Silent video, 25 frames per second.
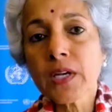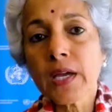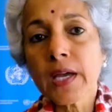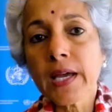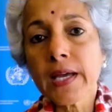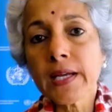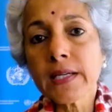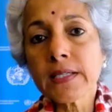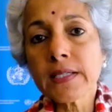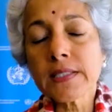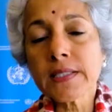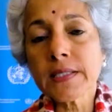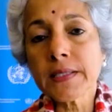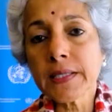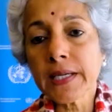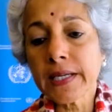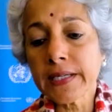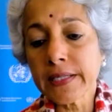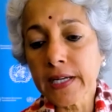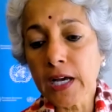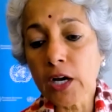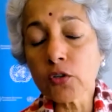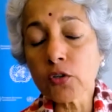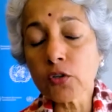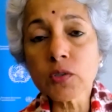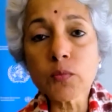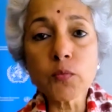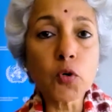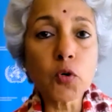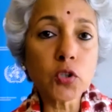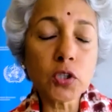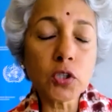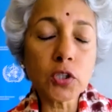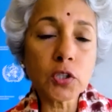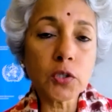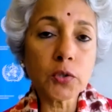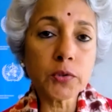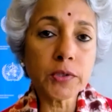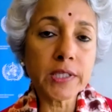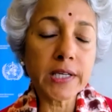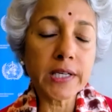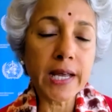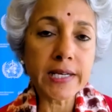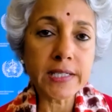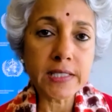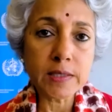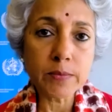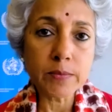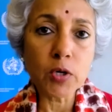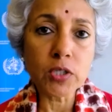and now the monoclonal
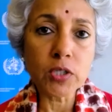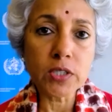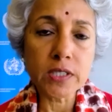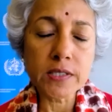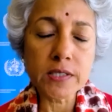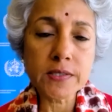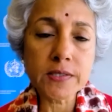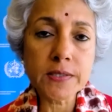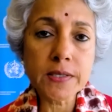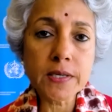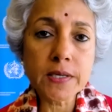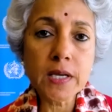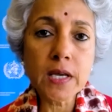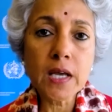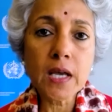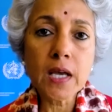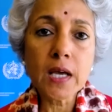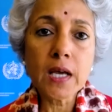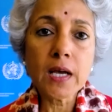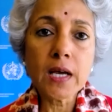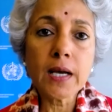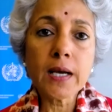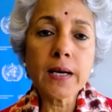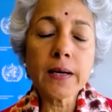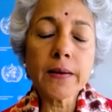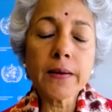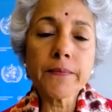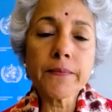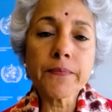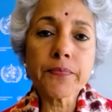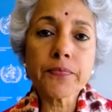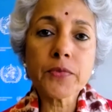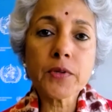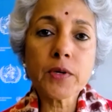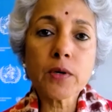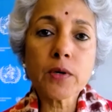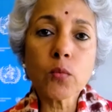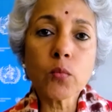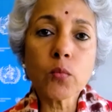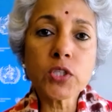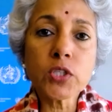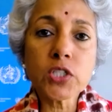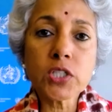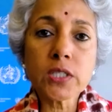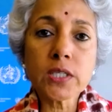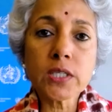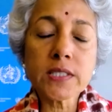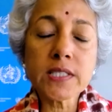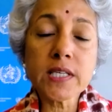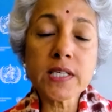antibodies, which
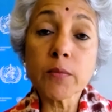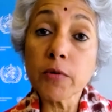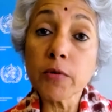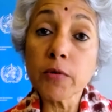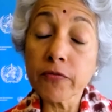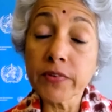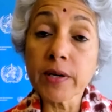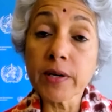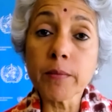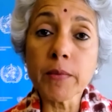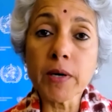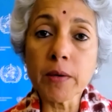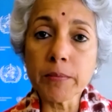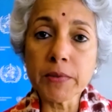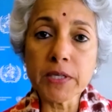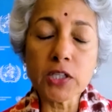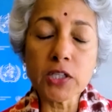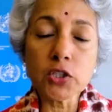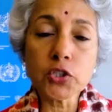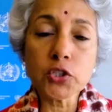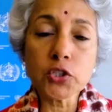some of them are being